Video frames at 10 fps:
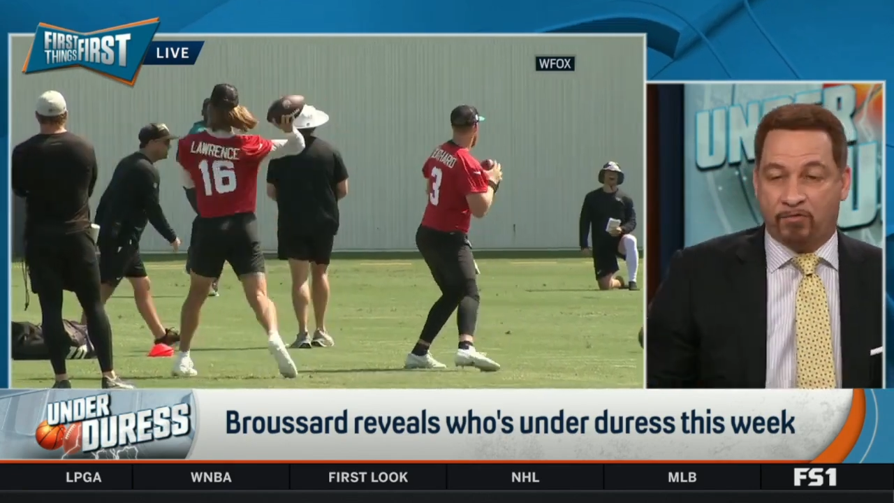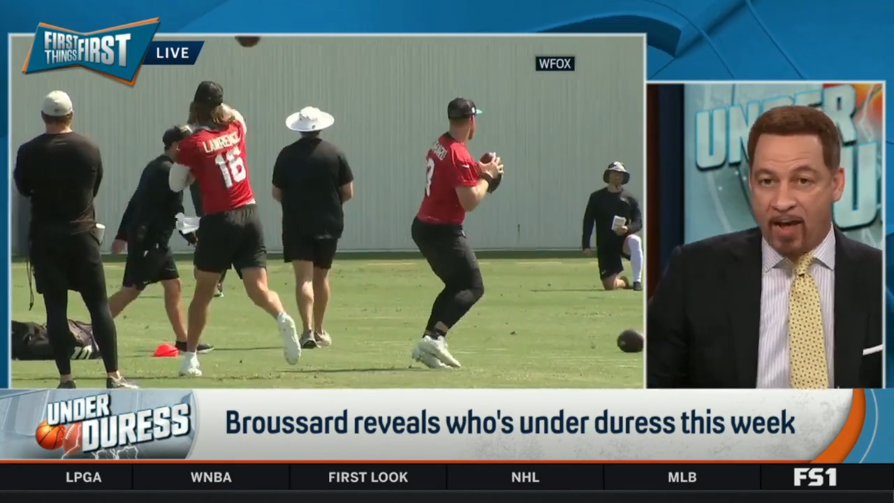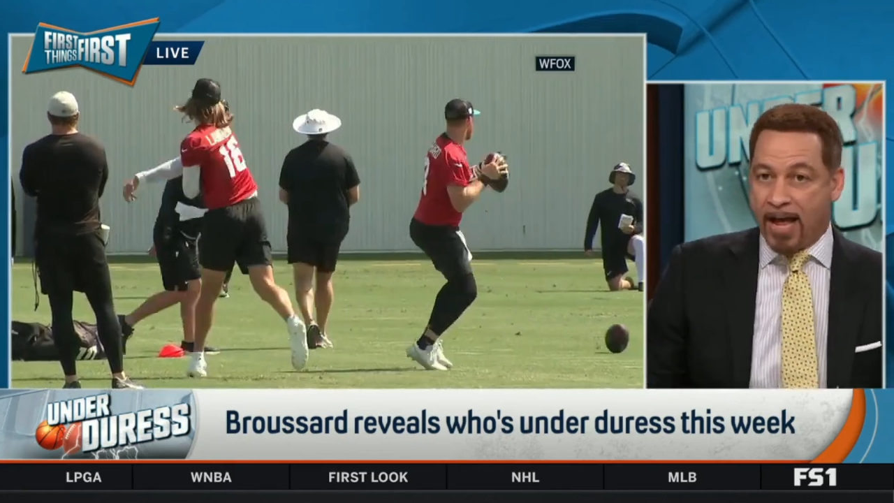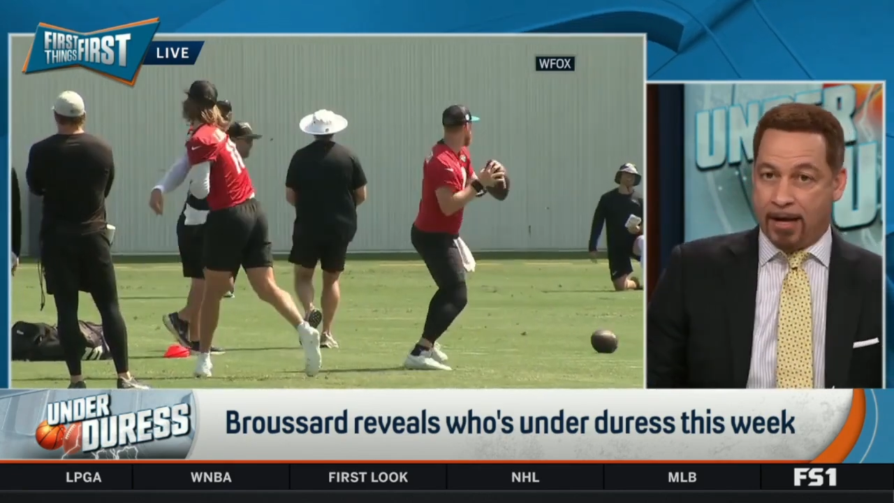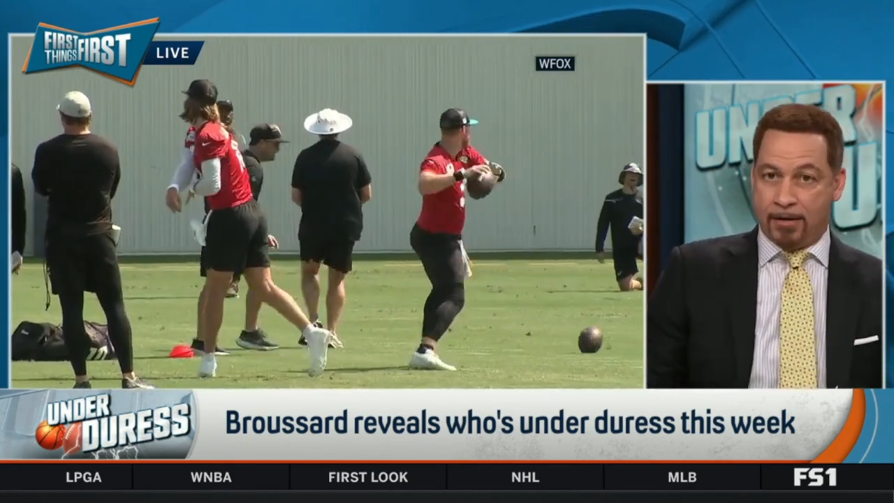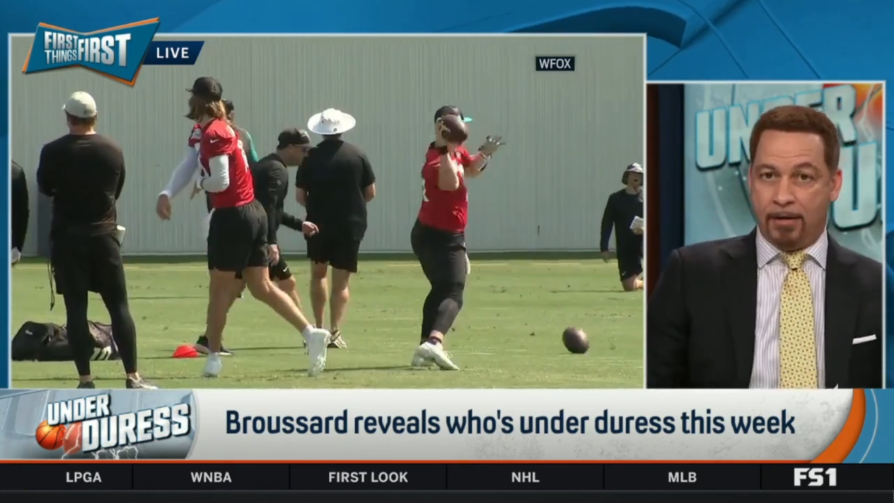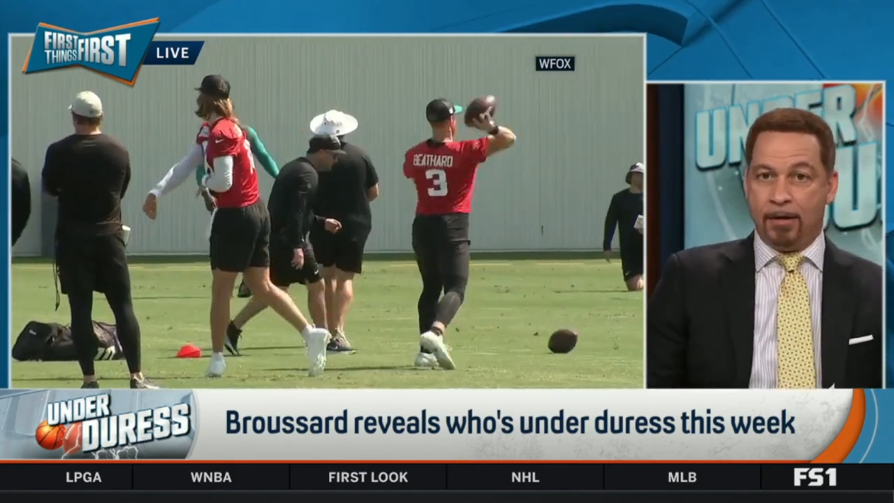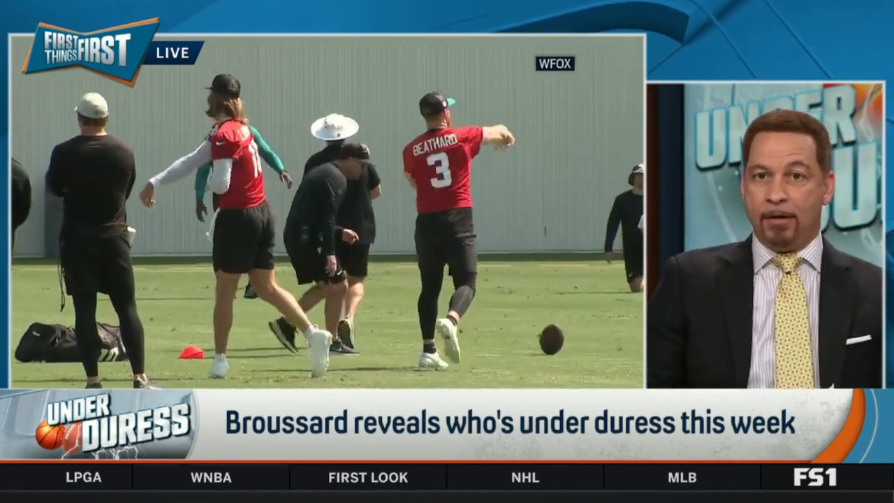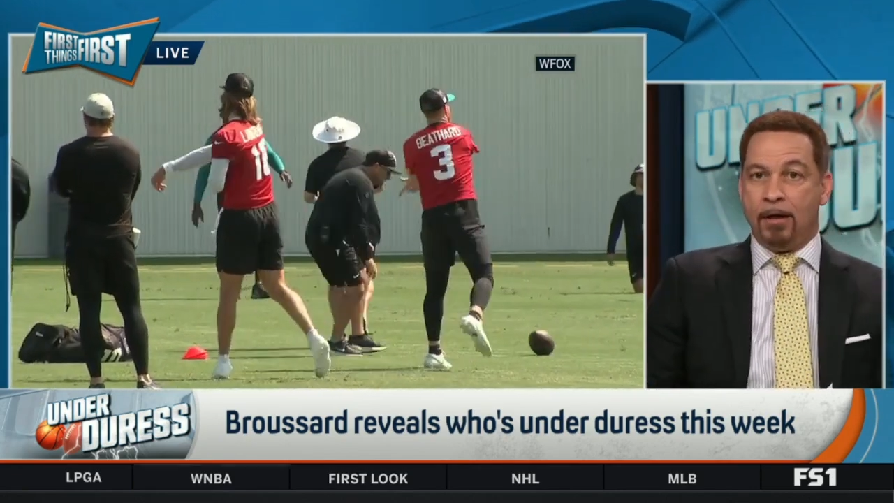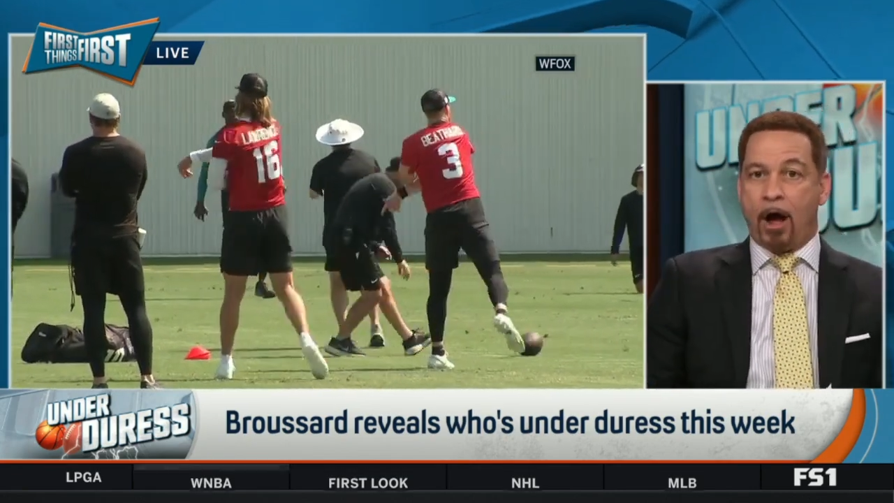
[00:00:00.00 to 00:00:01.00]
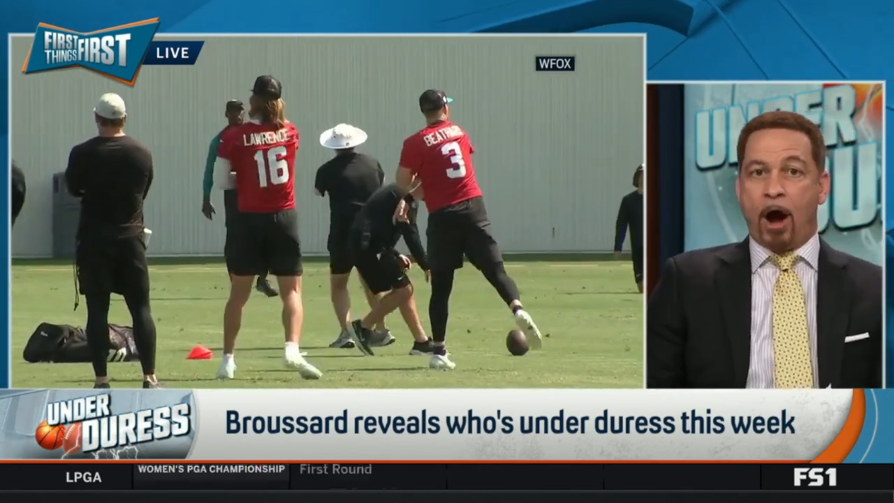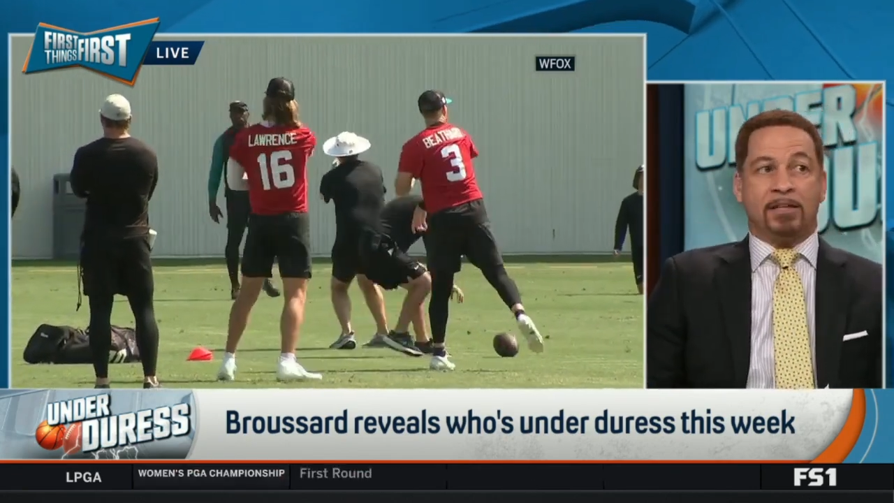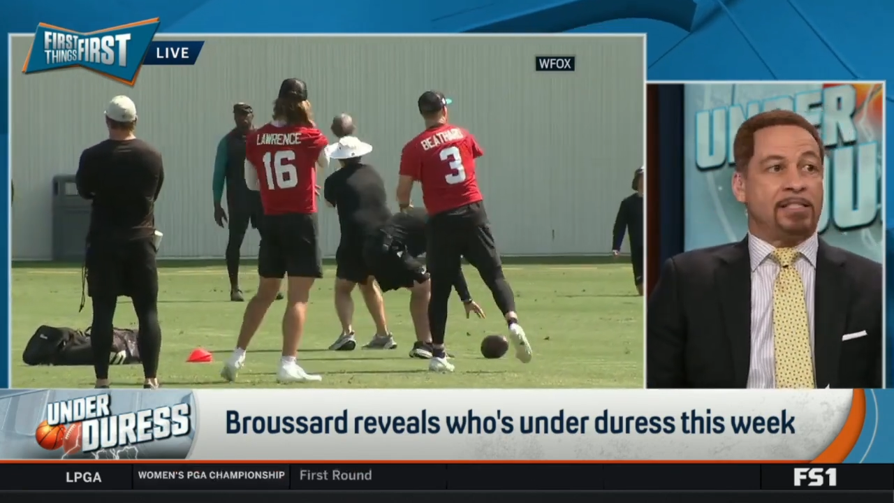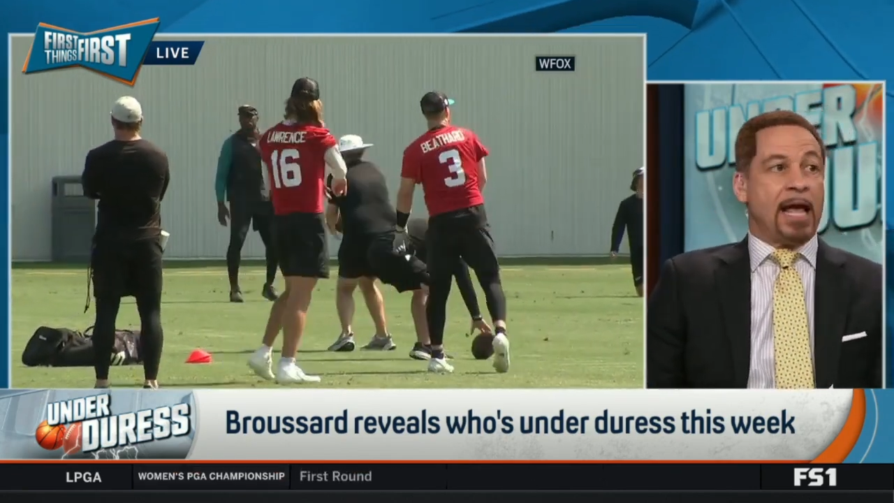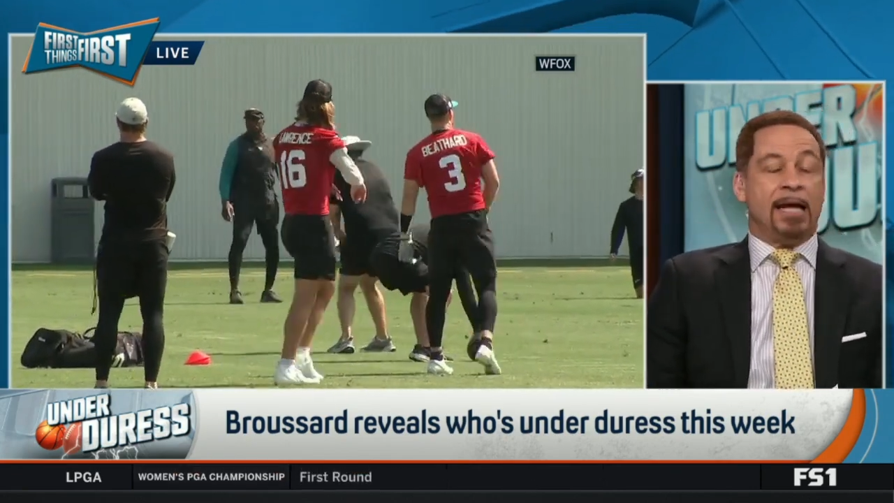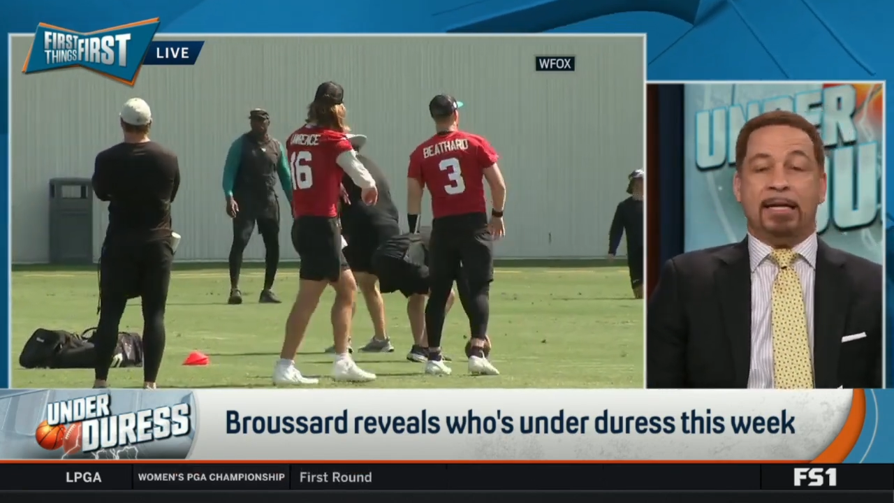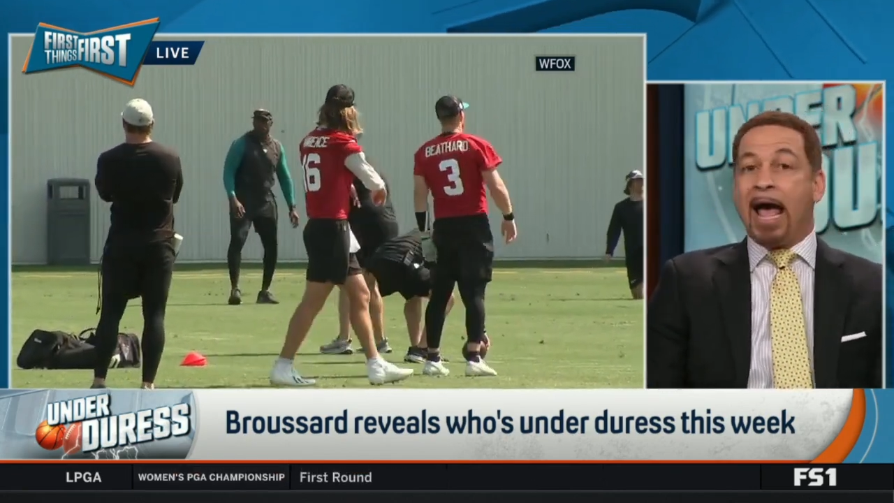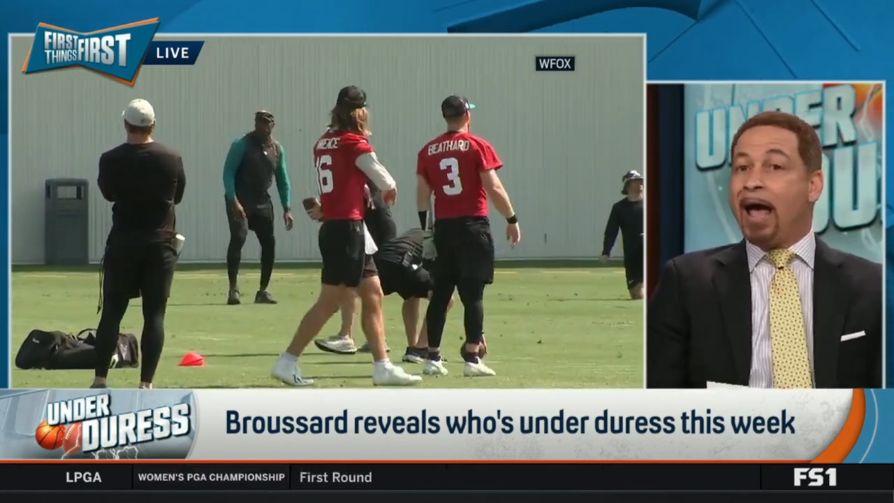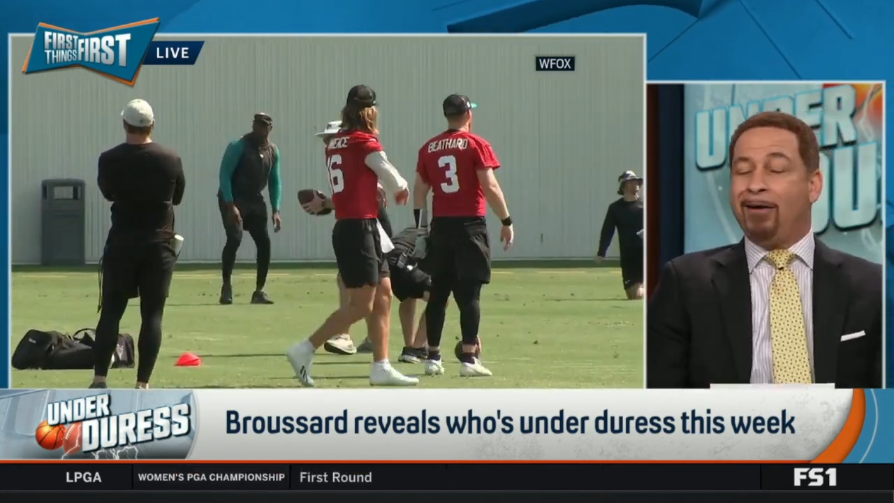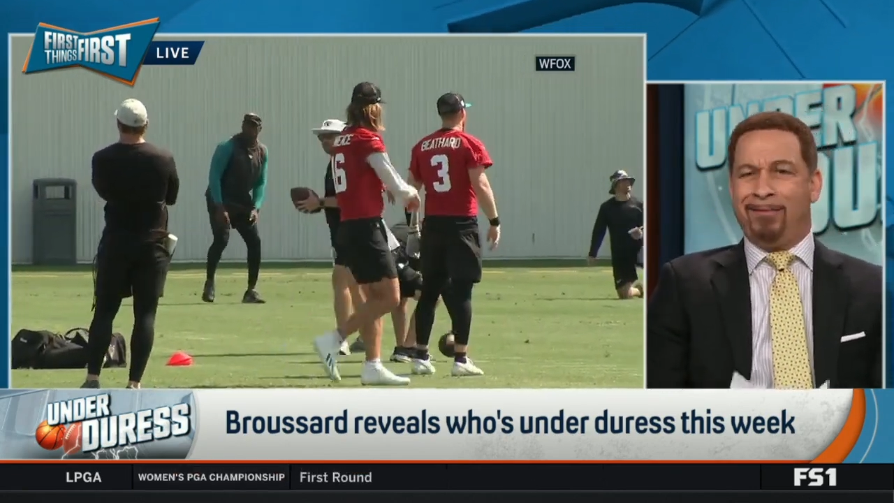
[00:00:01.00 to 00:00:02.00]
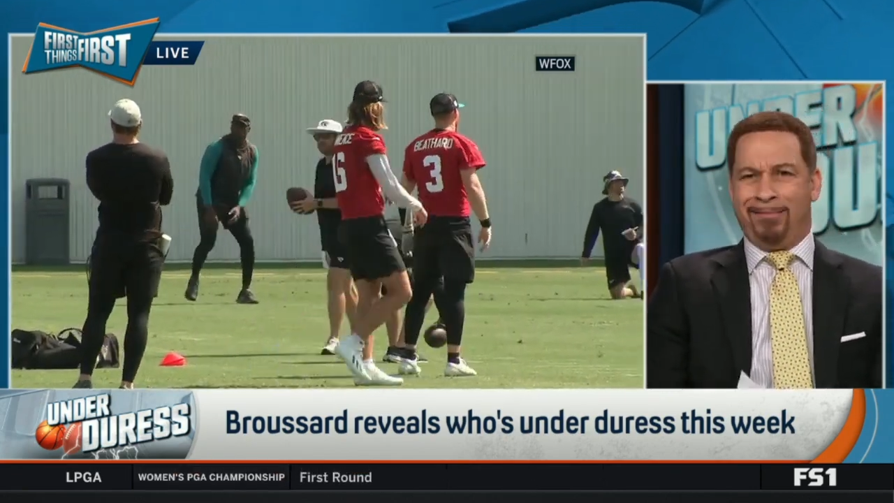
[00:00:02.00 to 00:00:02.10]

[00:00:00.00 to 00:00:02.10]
fan are saying now,